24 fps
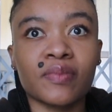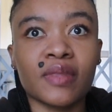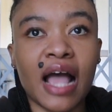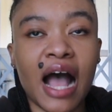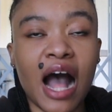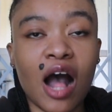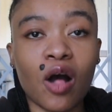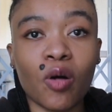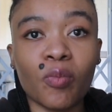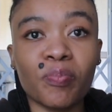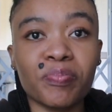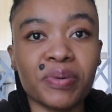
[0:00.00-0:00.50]

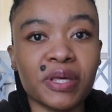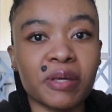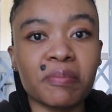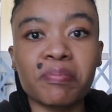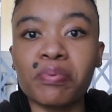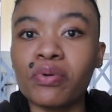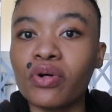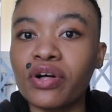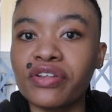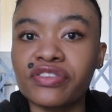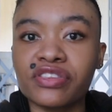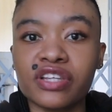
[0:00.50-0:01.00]
help
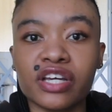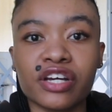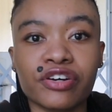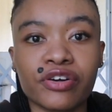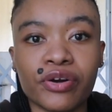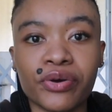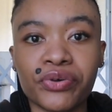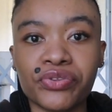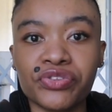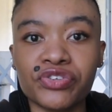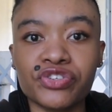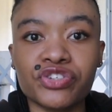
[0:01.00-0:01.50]
people on their
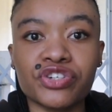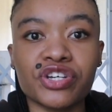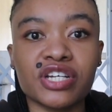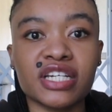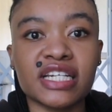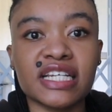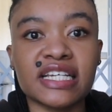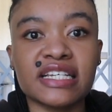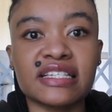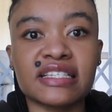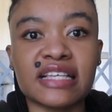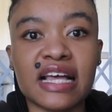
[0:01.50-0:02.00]
growth
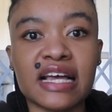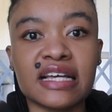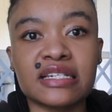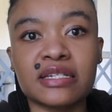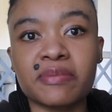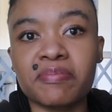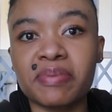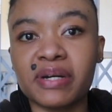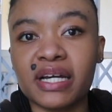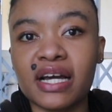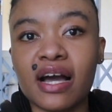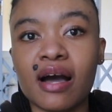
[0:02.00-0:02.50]
journeys and to
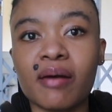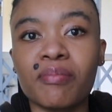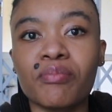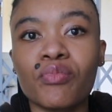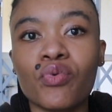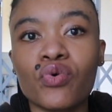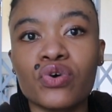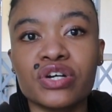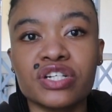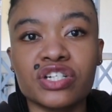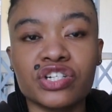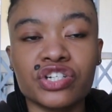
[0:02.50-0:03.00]
become
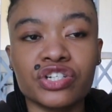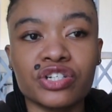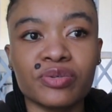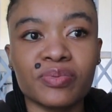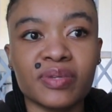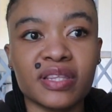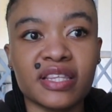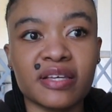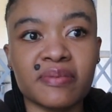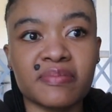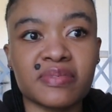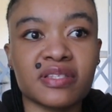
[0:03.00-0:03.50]
more in tune
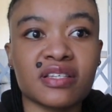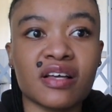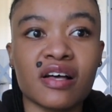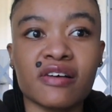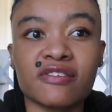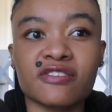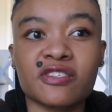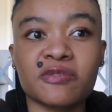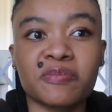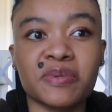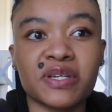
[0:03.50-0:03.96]
with themselves,